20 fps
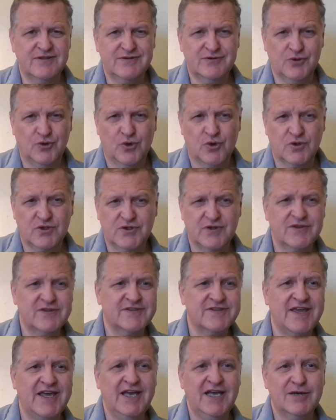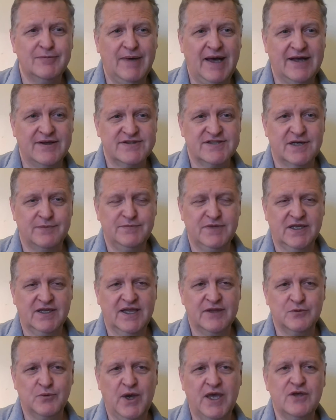or to think about something,
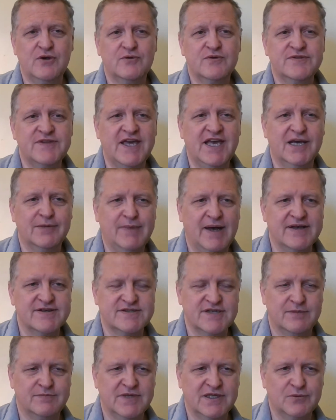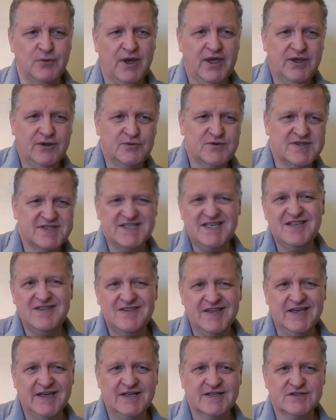the way you think about something, the way you see
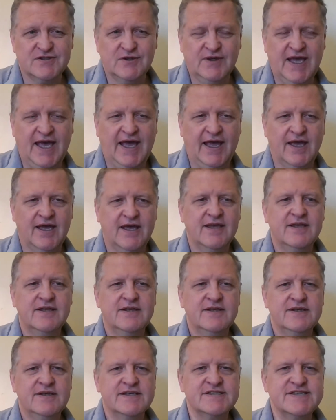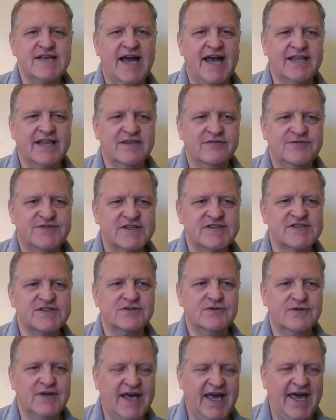things, okay? It's not the
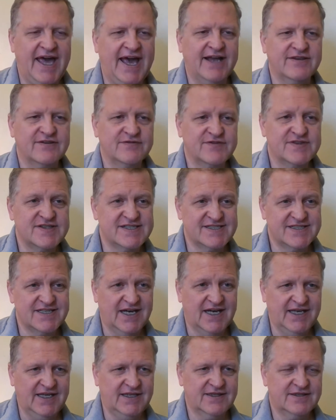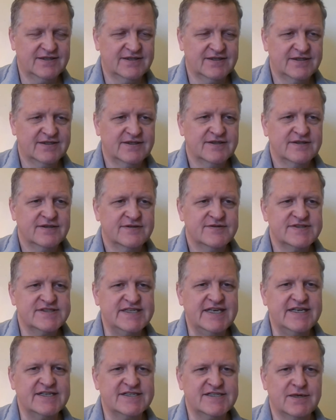physical act of sight,
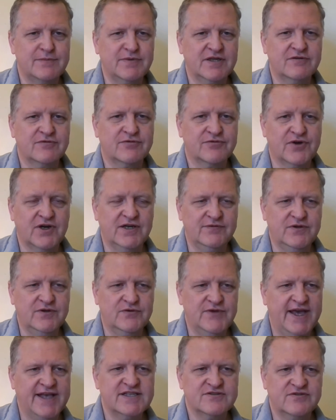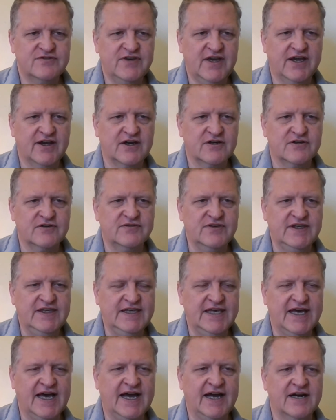seeing something in front of you. That's ver,
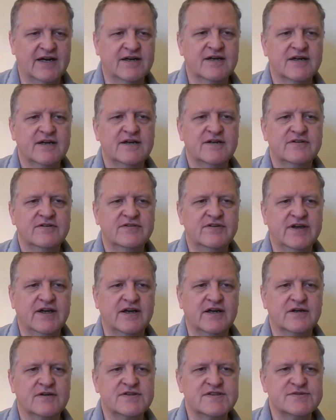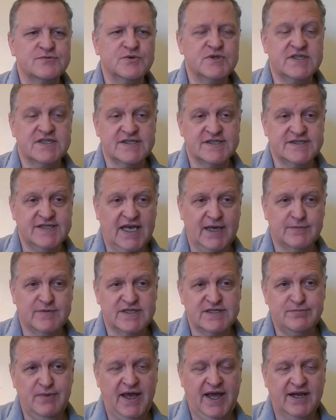V-E-R, ver, which is the same in
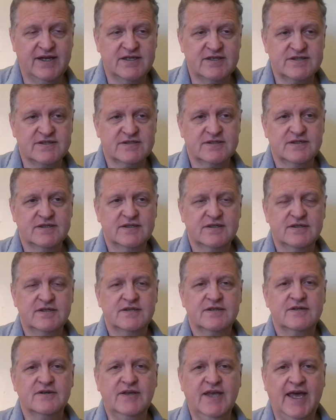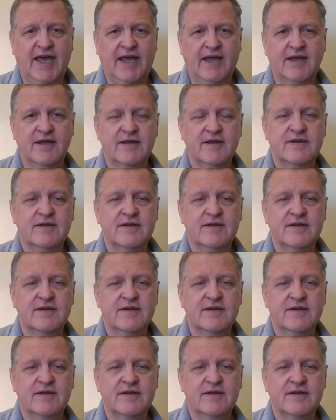Spanish, okay?